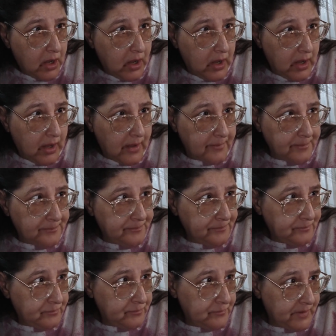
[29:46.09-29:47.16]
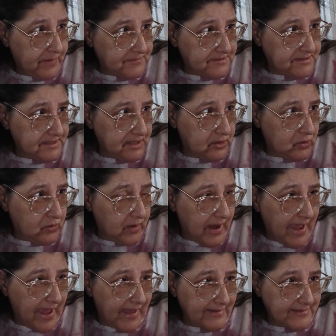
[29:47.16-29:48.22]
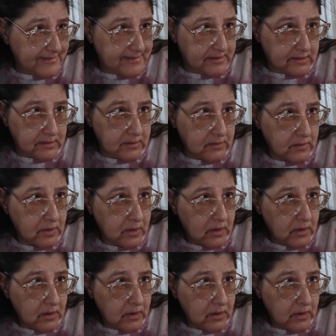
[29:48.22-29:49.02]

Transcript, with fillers: Um, you have seagrass and